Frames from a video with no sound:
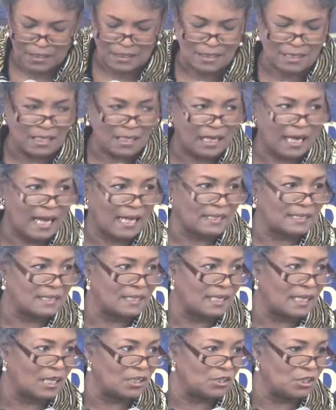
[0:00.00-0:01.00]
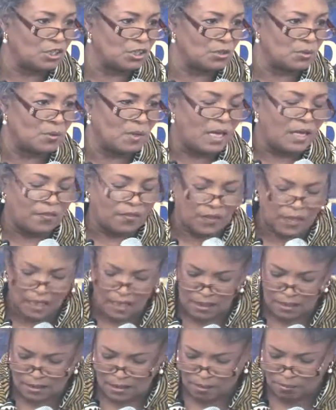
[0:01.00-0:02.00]
into the ACLU, the
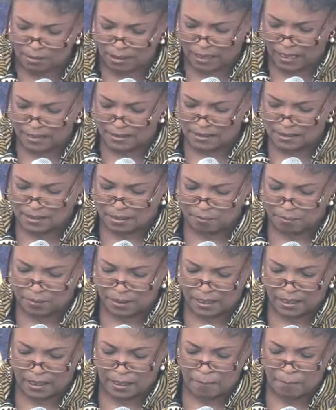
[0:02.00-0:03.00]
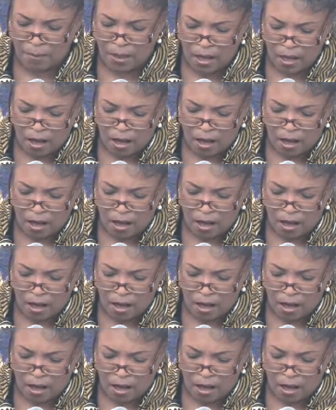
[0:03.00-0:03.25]
NAACP,